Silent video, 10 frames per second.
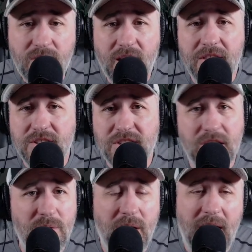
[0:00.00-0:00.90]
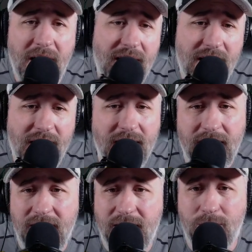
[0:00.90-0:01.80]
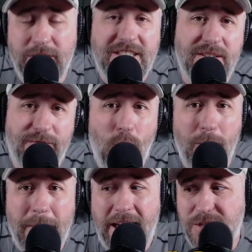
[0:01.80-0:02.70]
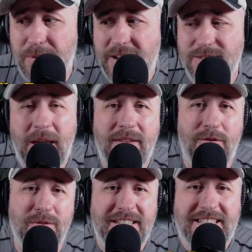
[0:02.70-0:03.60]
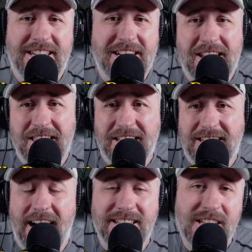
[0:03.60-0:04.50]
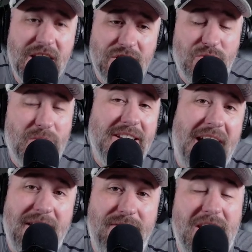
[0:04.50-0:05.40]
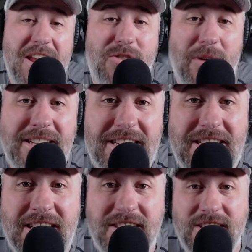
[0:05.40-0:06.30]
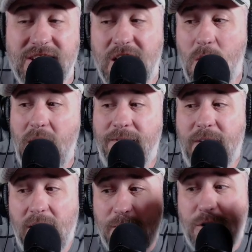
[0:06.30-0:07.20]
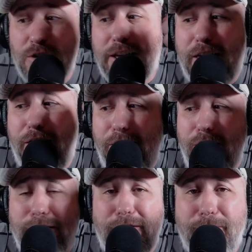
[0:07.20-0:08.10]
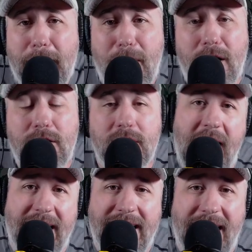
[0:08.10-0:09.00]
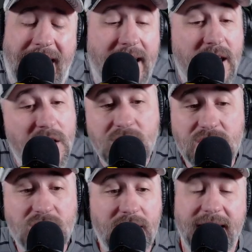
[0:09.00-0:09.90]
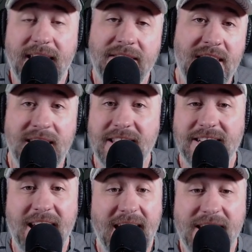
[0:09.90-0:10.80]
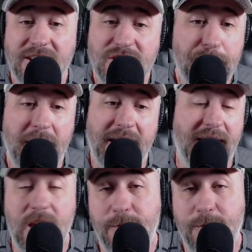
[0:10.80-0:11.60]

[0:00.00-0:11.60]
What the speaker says: There's no recent form edge because we haven't really seen any of these guys. There's really not even any great statistics to go off of if you're like I love my model kind of guy. So at the end of the day, you're just picking.